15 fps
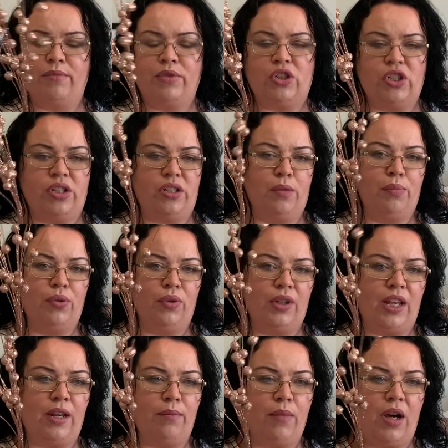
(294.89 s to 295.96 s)
just to put
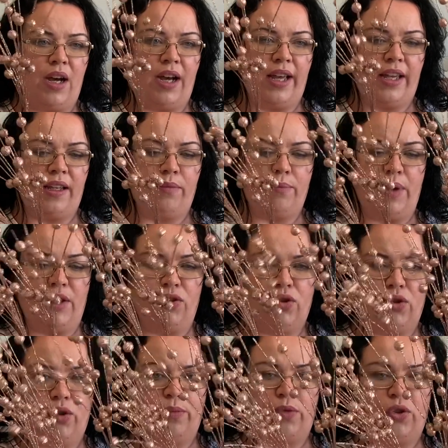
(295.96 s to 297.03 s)
in my
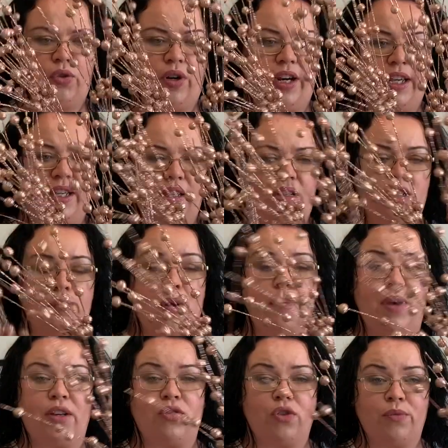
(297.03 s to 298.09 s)
bedroom tree. Because my
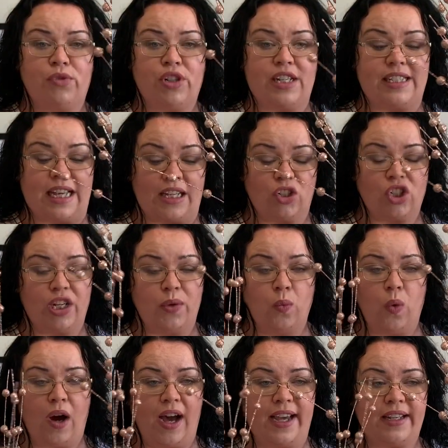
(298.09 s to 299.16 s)
bedroom tree is actually
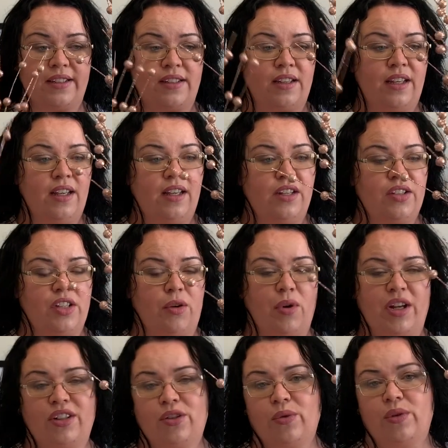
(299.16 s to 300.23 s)
white. So
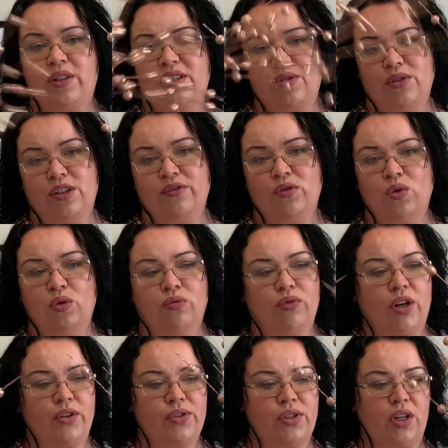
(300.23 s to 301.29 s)
I do it sort of all
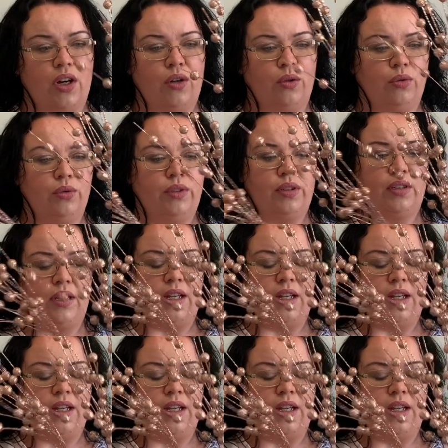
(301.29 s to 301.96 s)
rose gold